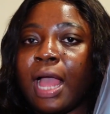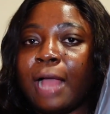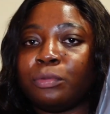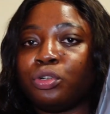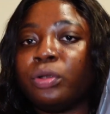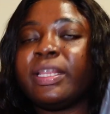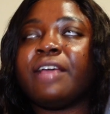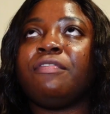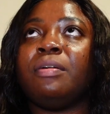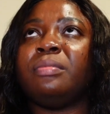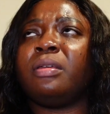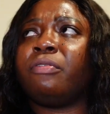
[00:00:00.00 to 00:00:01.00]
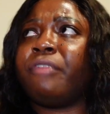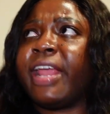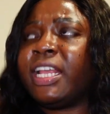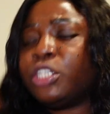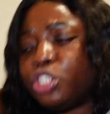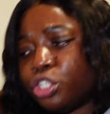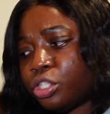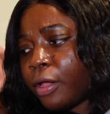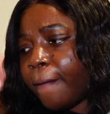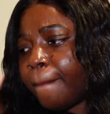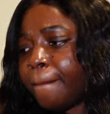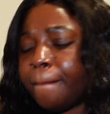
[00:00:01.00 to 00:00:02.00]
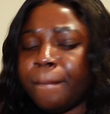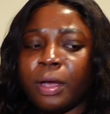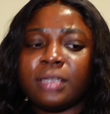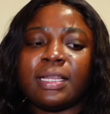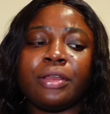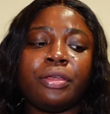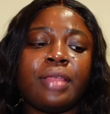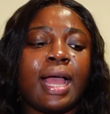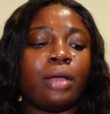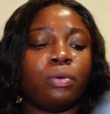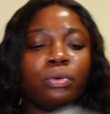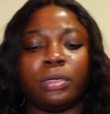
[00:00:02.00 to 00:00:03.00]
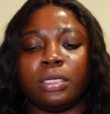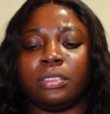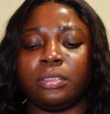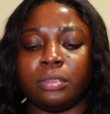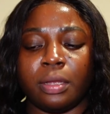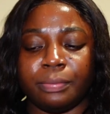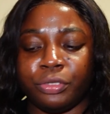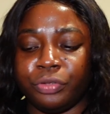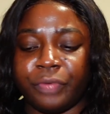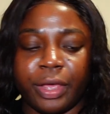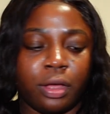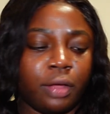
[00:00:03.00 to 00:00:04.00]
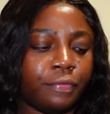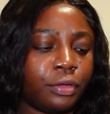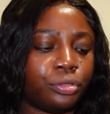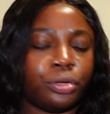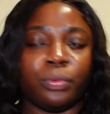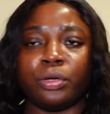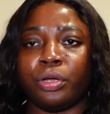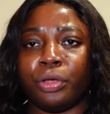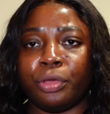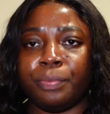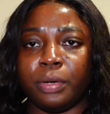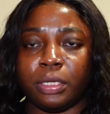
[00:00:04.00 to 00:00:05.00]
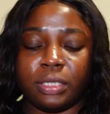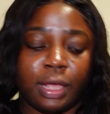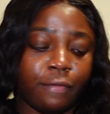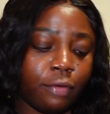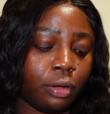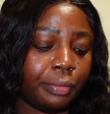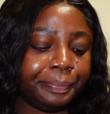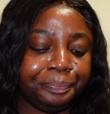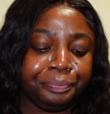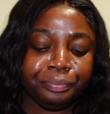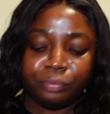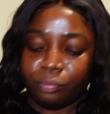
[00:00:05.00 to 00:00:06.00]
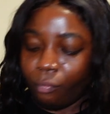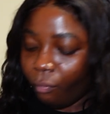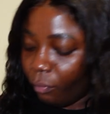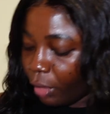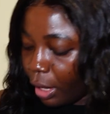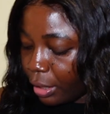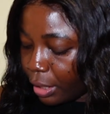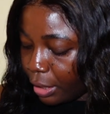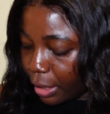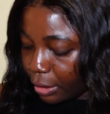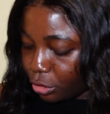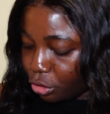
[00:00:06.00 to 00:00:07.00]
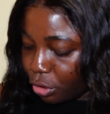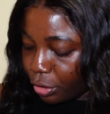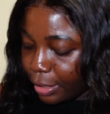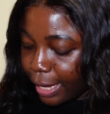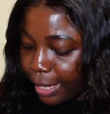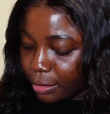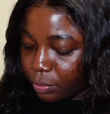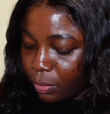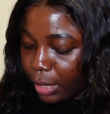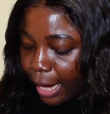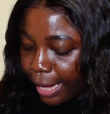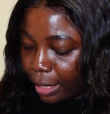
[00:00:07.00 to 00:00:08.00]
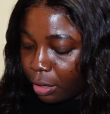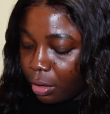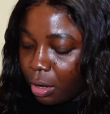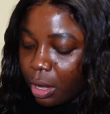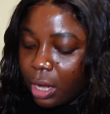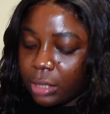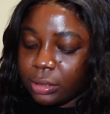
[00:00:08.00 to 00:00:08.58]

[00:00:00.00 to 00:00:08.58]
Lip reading: I'm sure they're from the range, because I know that I ordered some duvet covers, so we're gonna open it together and then I can show you guys what I got.